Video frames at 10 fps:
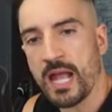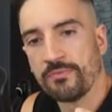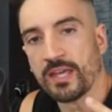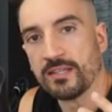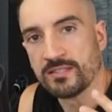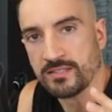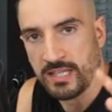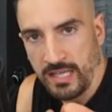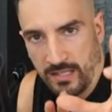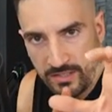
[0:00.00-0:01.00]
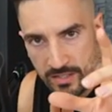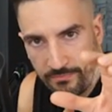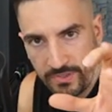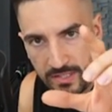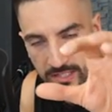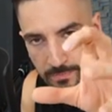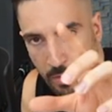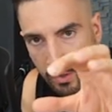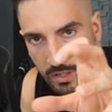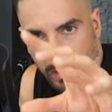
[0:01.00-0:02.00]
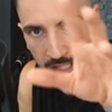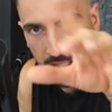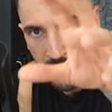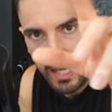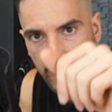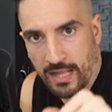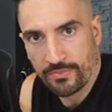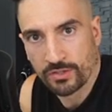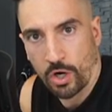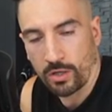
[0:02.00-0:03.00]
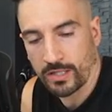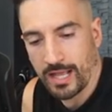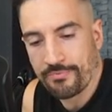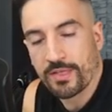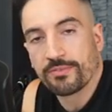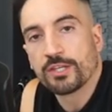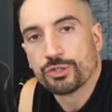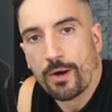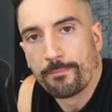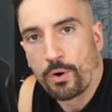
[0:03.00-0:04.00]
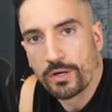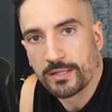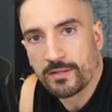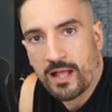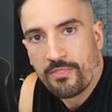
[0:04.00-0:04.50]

They see something that's sparkling in the dark and then they jump on it.